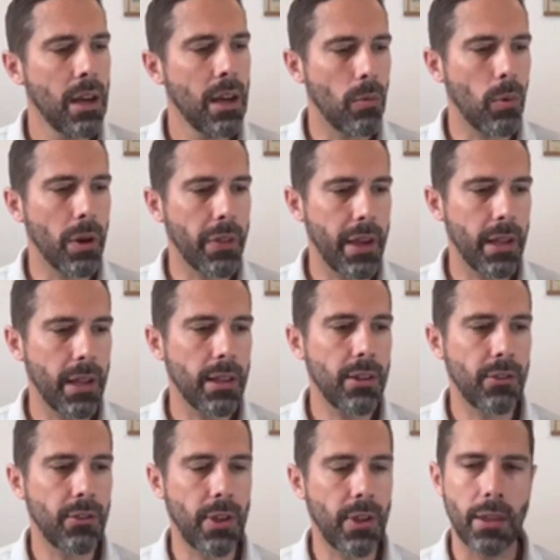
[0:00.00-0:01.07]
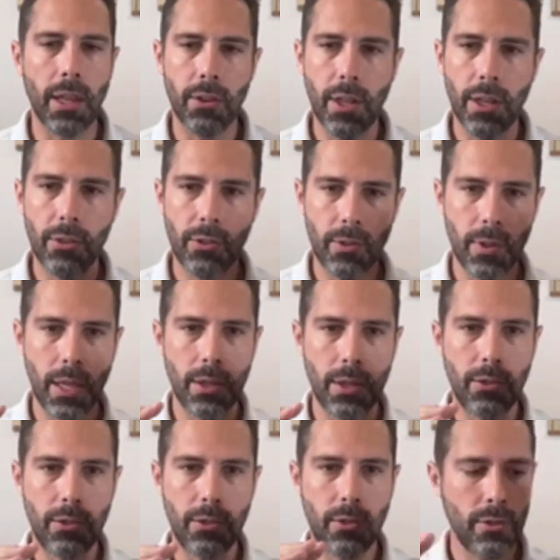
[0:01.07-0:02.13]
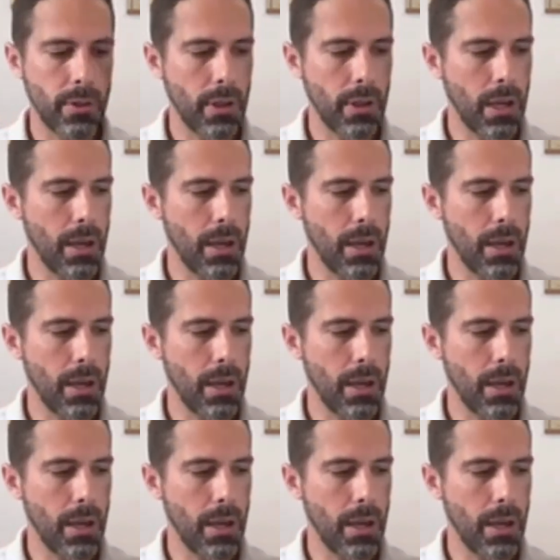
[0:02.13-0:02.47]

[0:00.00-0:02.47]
what the hell is that? That's